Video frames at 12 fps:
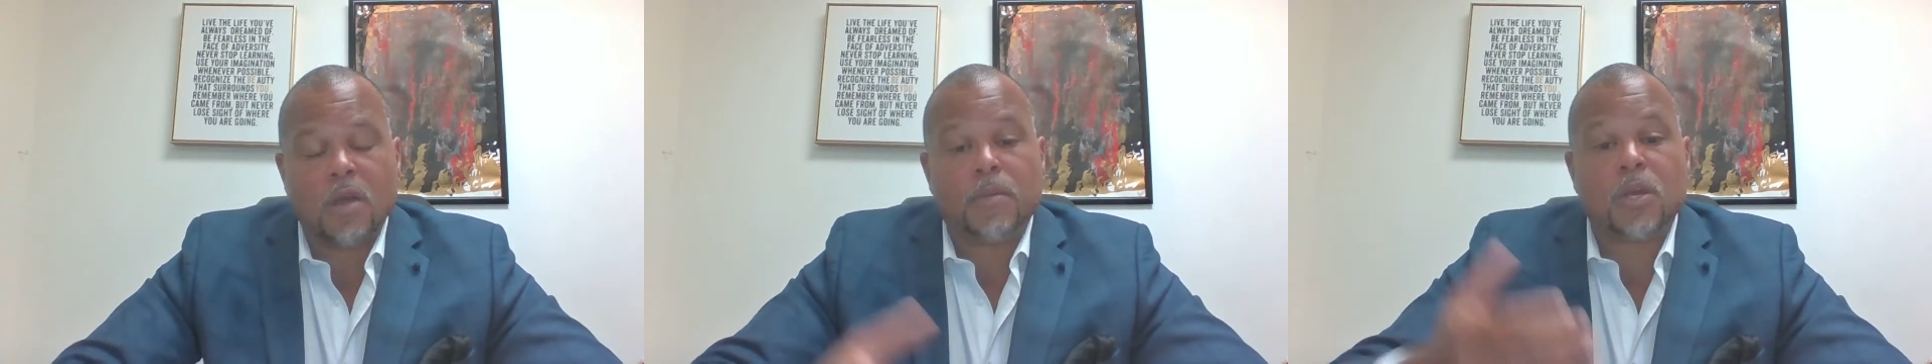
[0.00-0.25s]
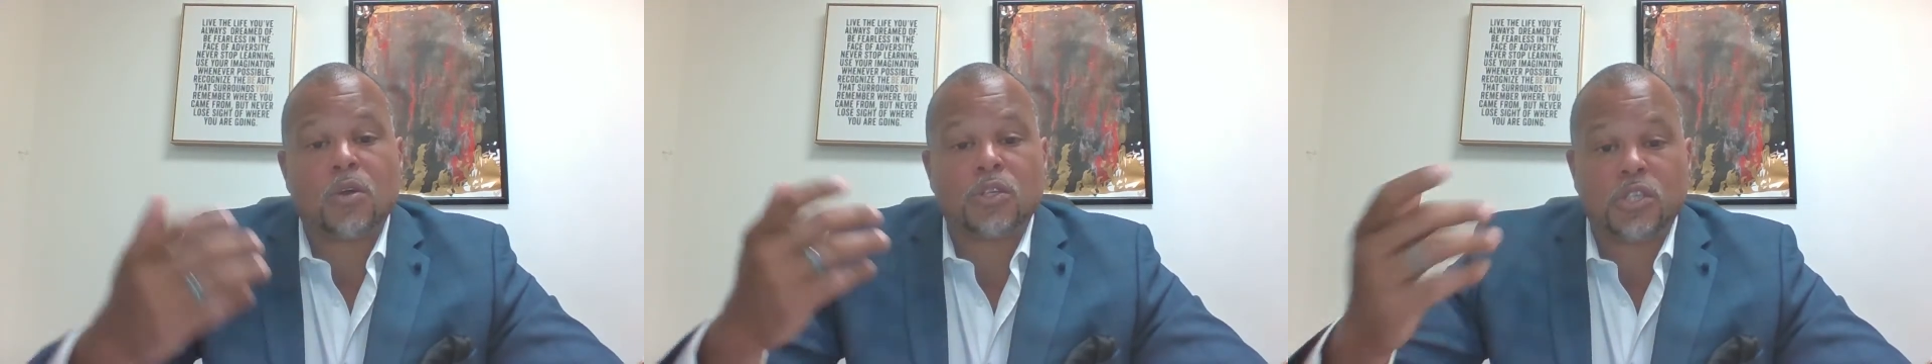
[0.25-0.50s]

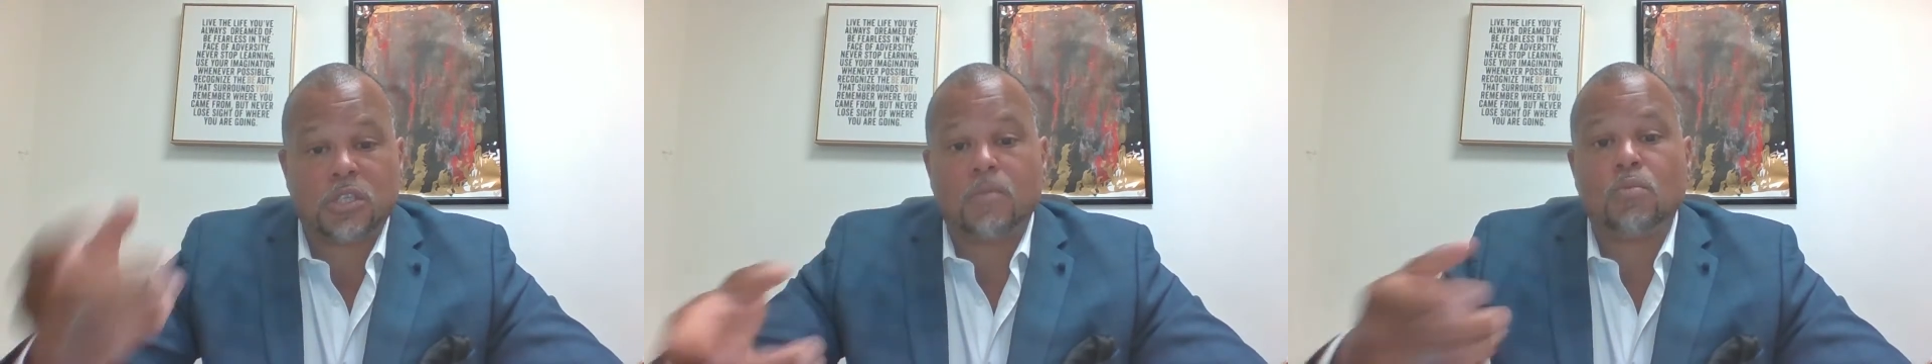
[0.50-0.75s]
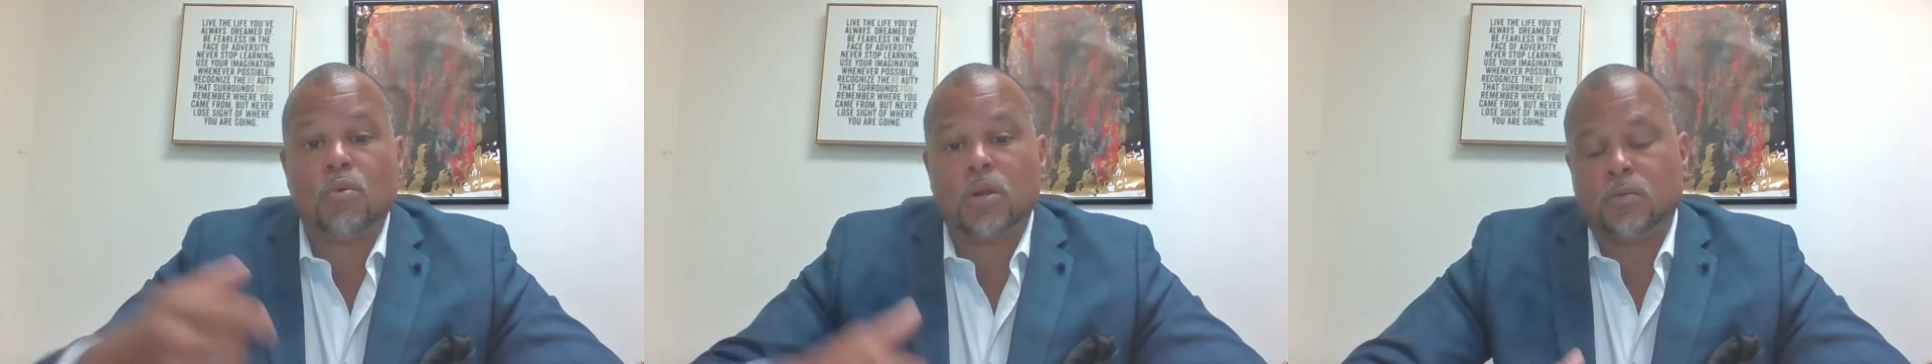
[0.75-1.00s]
because
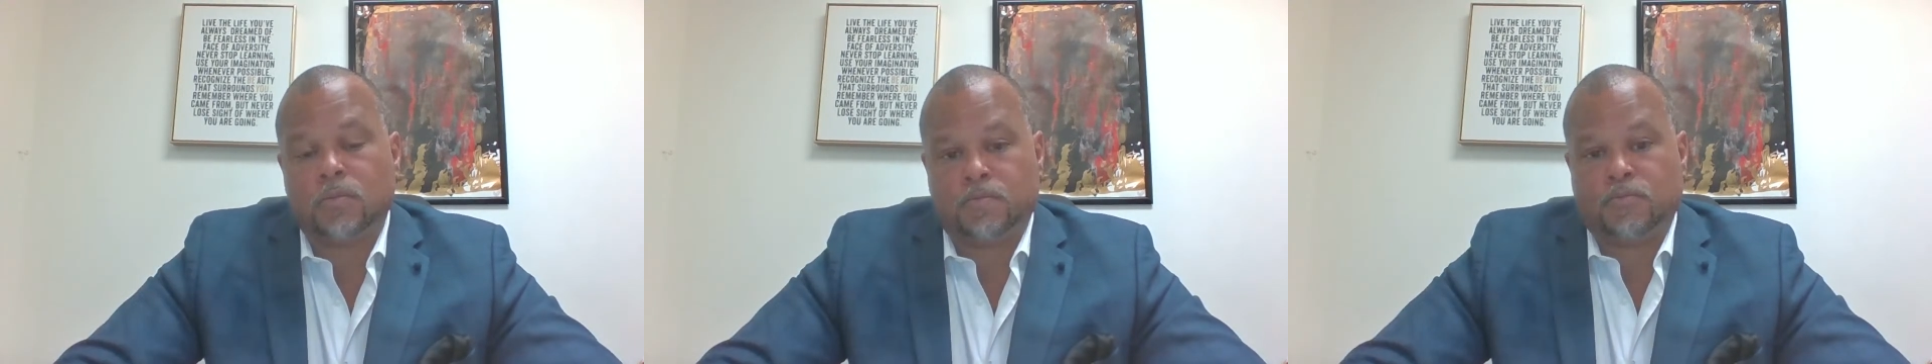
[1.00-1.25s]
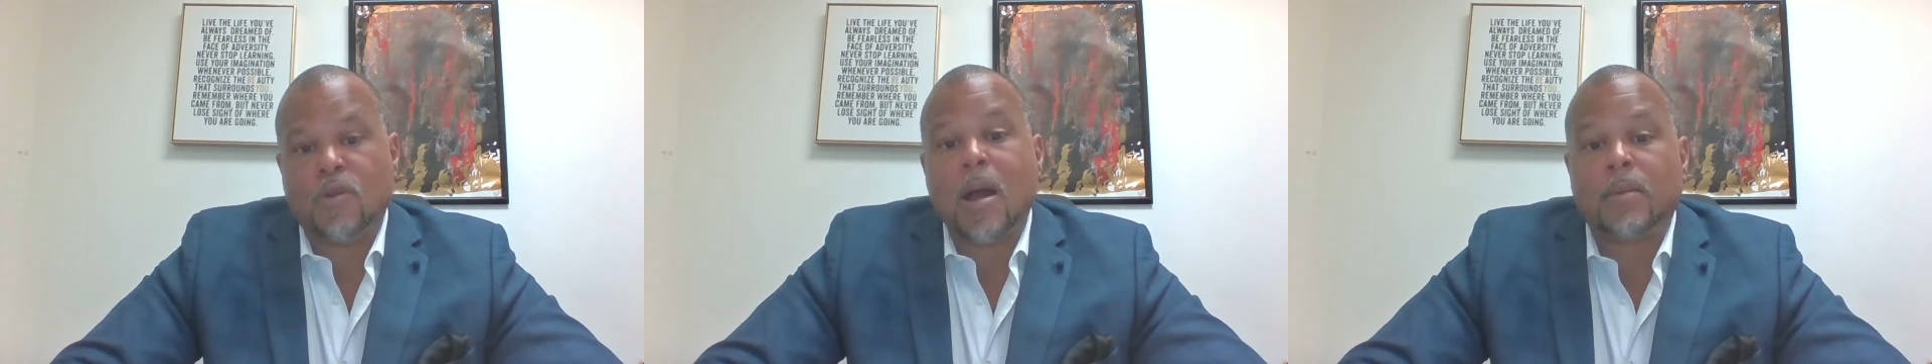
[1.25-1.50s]
someone
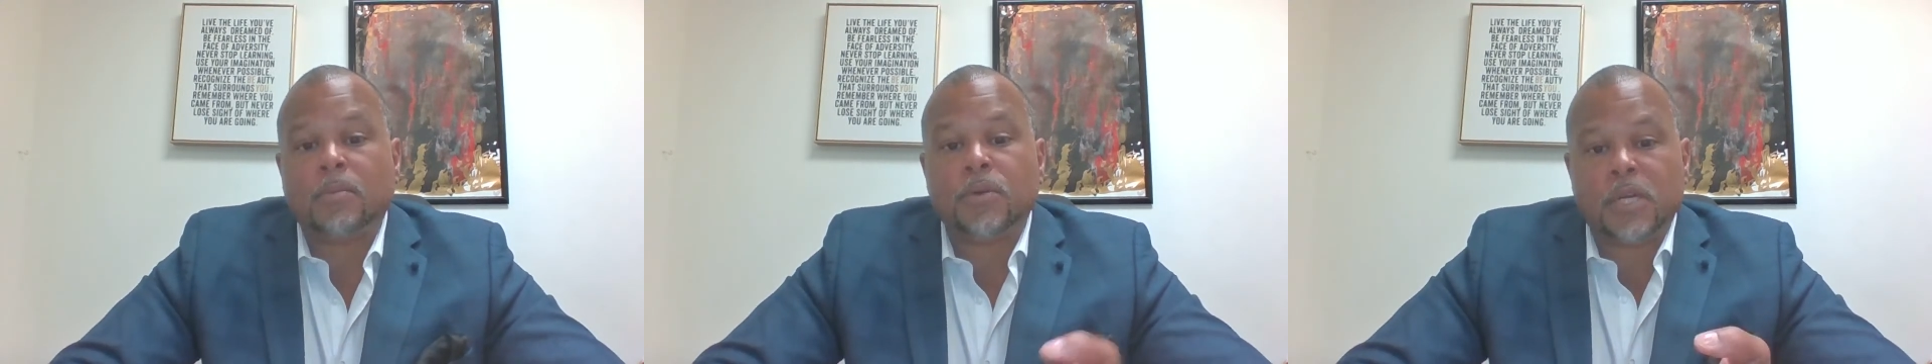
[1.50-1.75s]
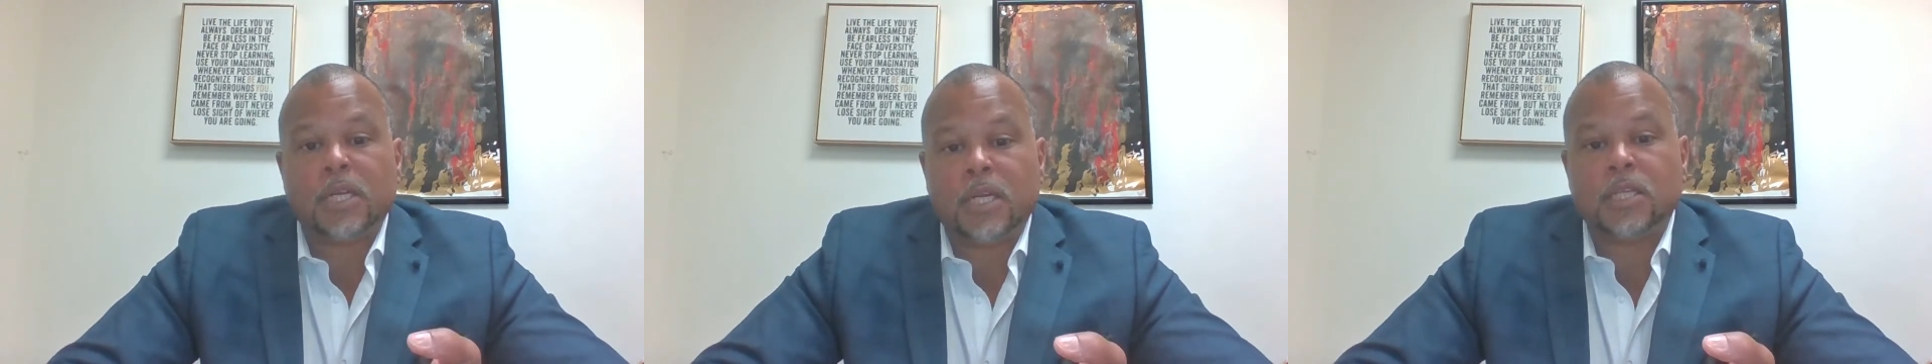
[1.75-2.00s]

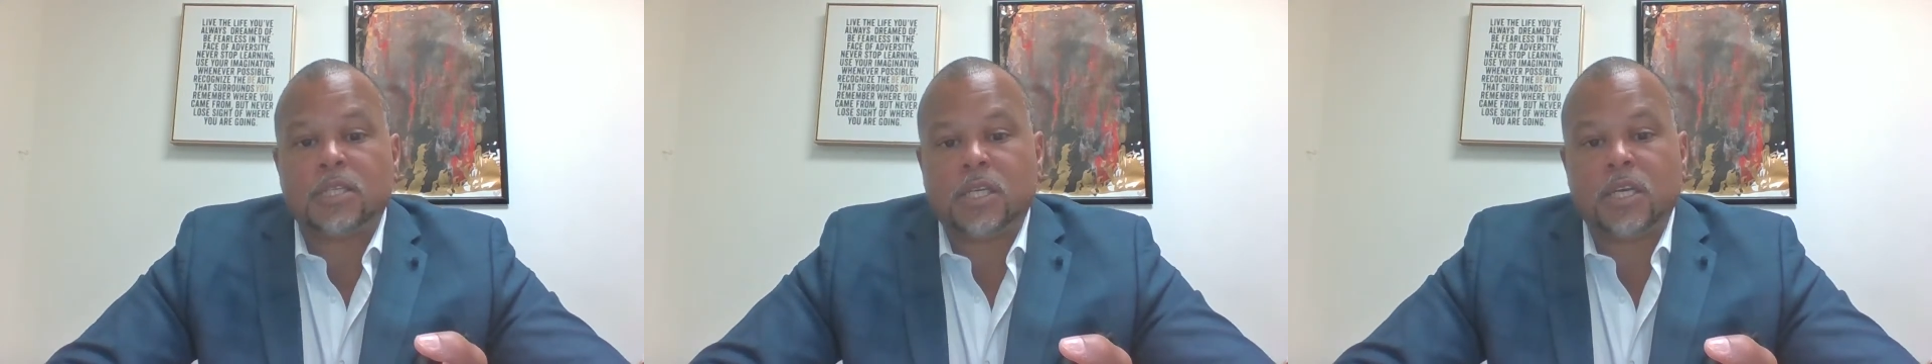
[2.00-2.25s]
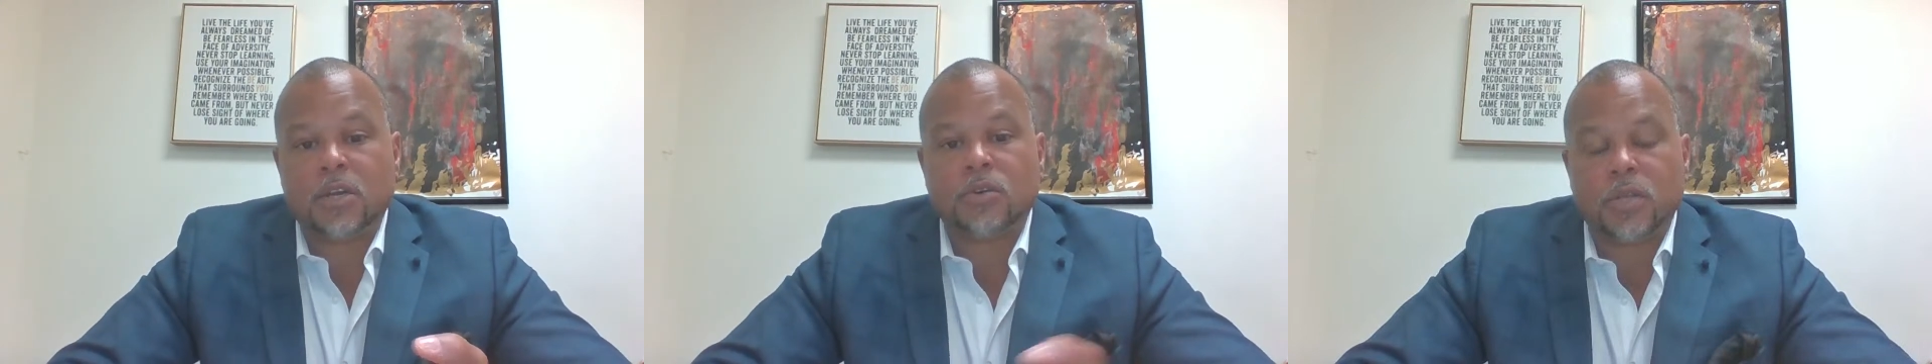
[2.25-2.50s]
probably needs to
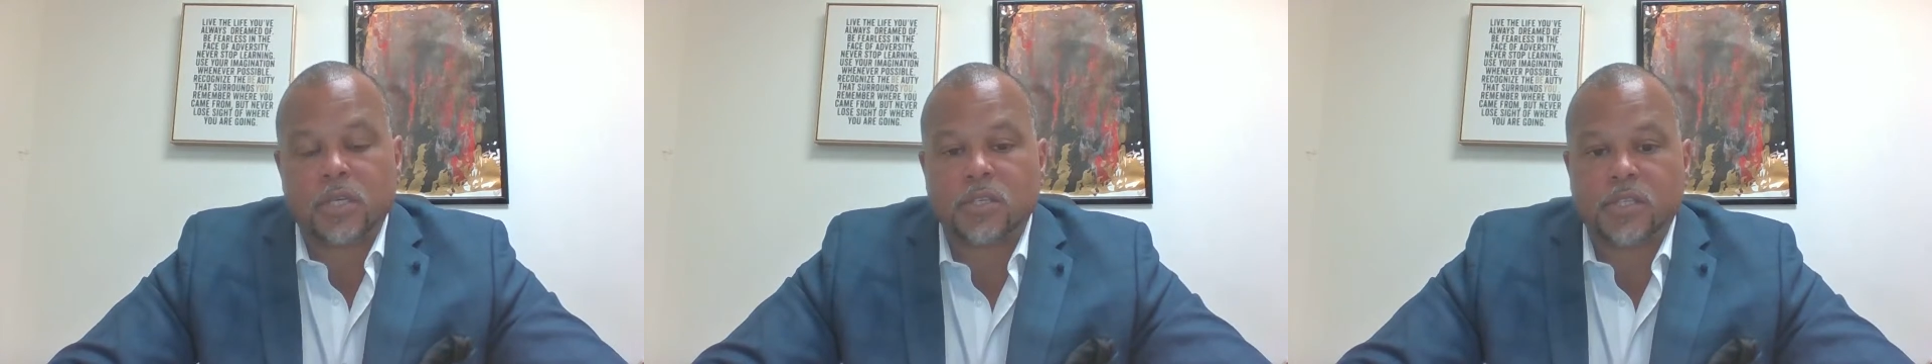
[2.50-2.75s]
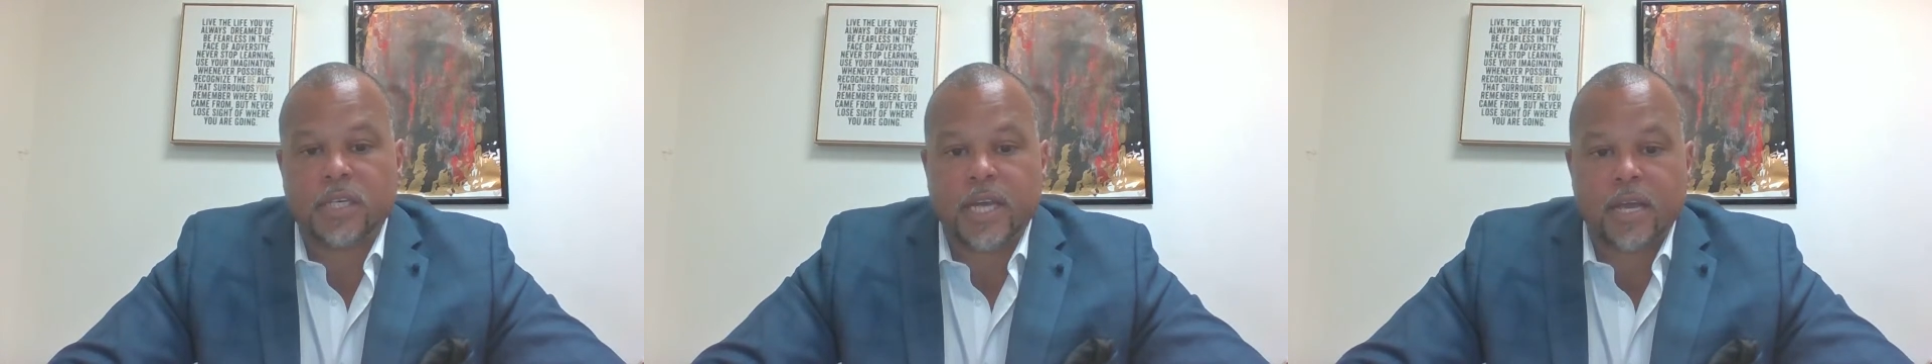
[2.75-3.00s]
hear this
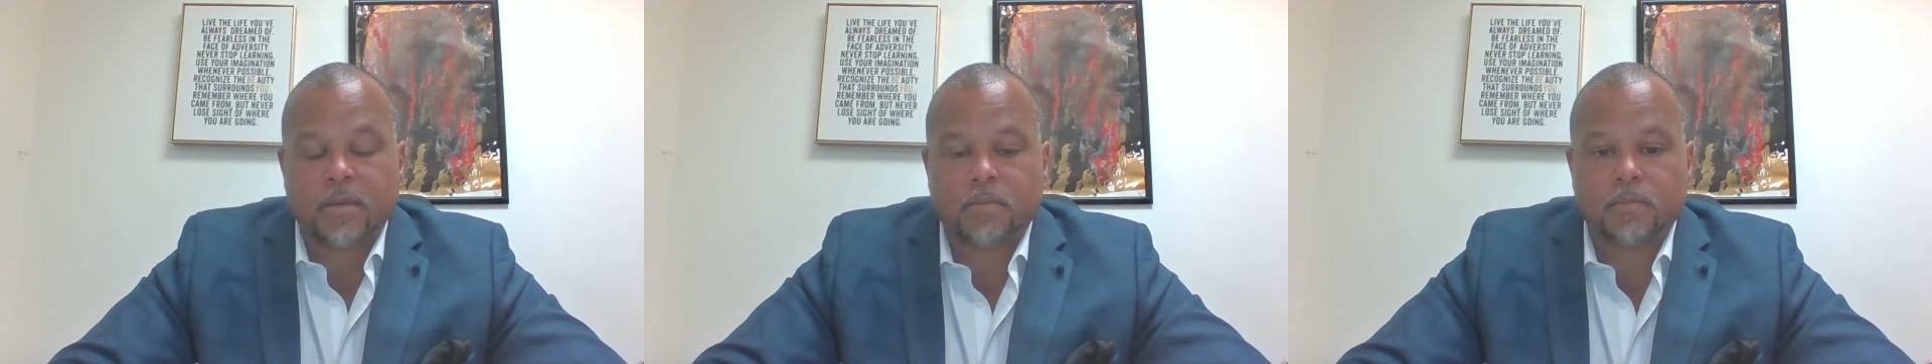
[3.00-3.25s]
today.